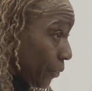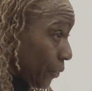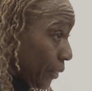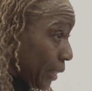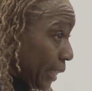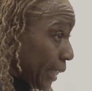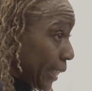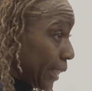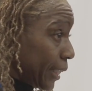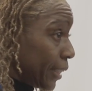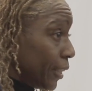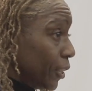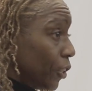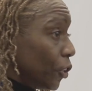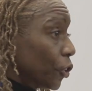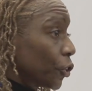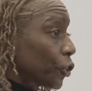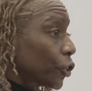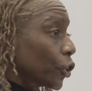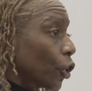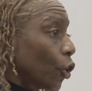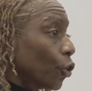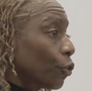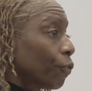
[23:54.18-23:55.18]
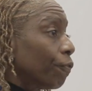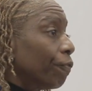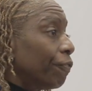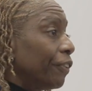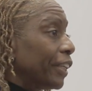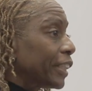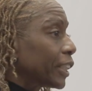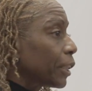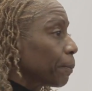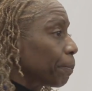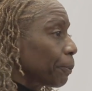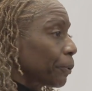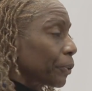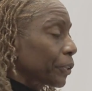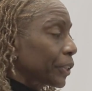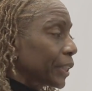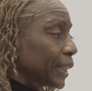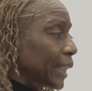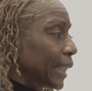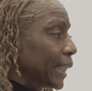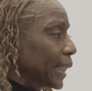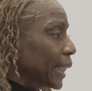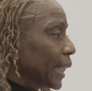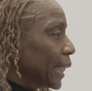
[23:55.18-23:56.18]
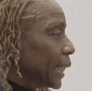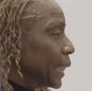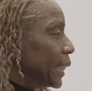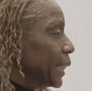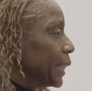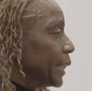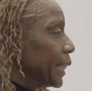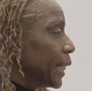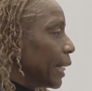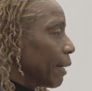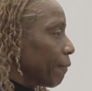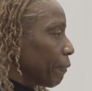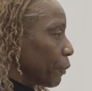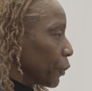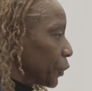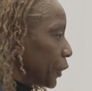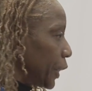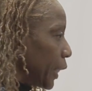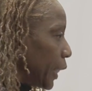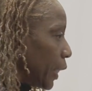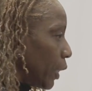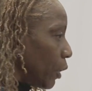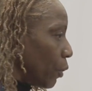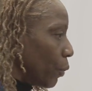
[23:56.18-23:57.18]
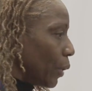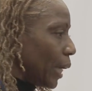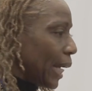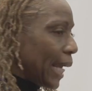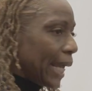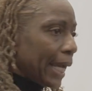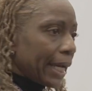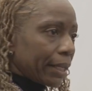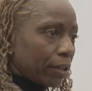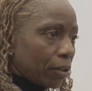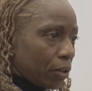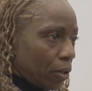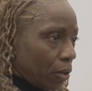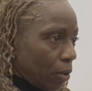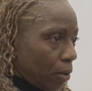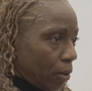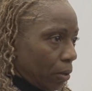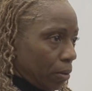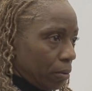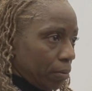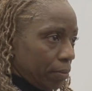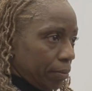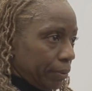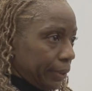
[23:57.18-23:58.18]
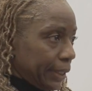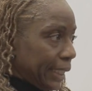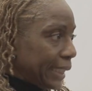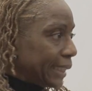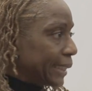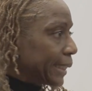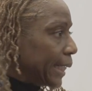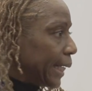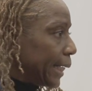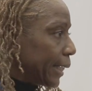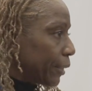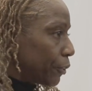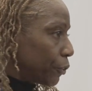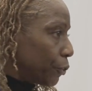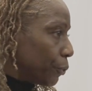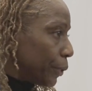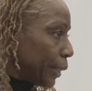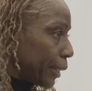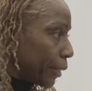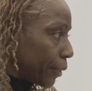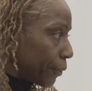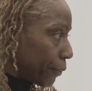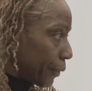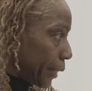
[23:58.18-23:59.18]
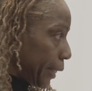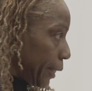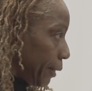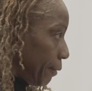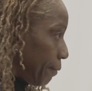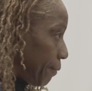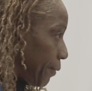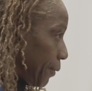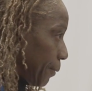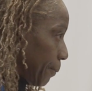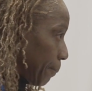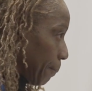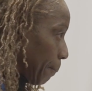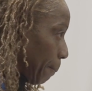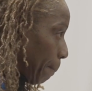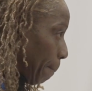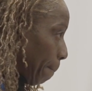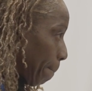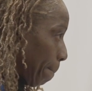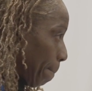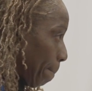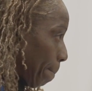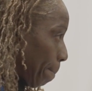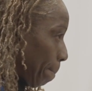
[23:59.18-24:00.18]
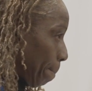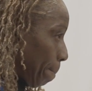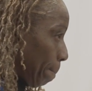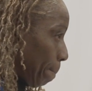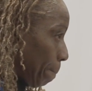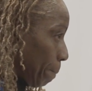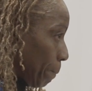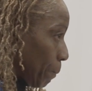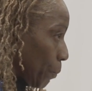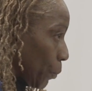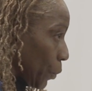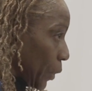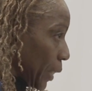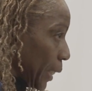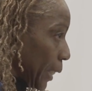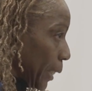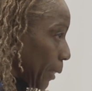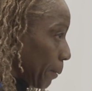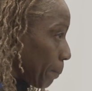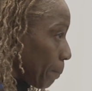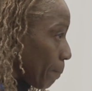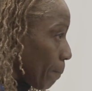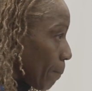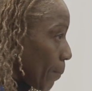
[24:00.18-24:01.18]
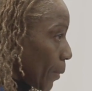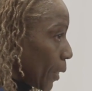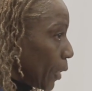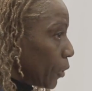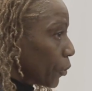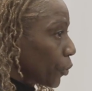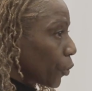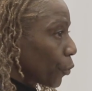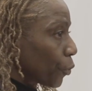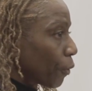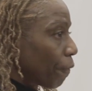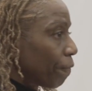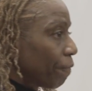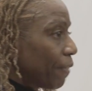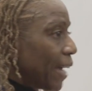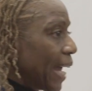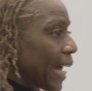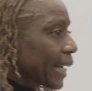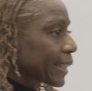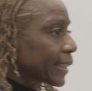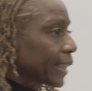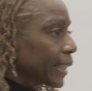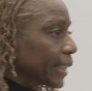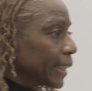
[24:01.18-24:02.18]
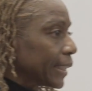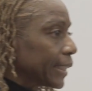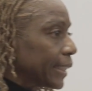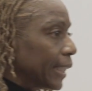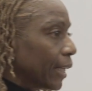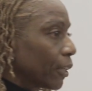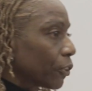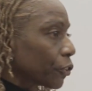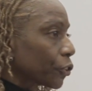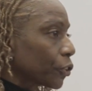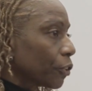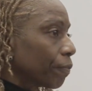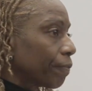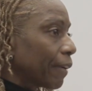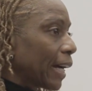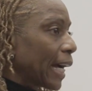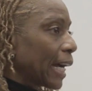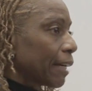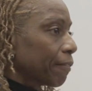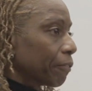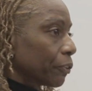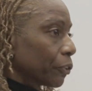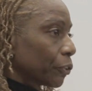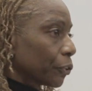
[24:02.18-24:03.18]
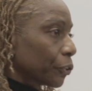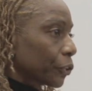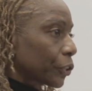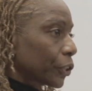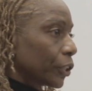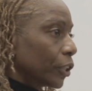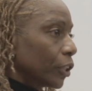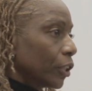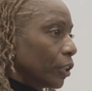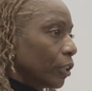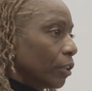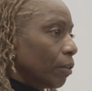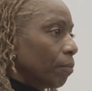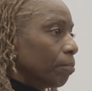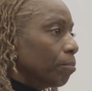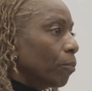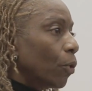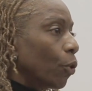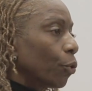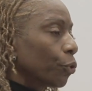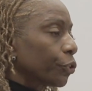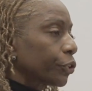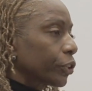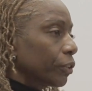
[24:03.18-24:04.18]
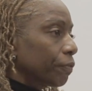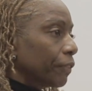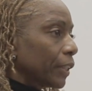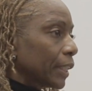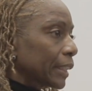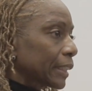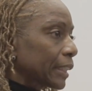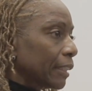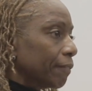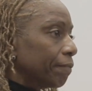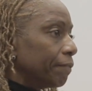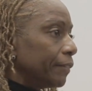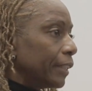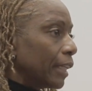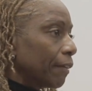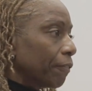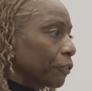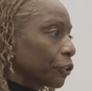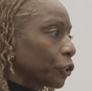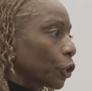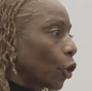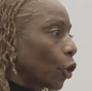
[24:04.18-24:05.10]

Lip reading: Right? So 50% never tell at all. They take it to their grave. Okay. So the fact that adult survivors, most of us have never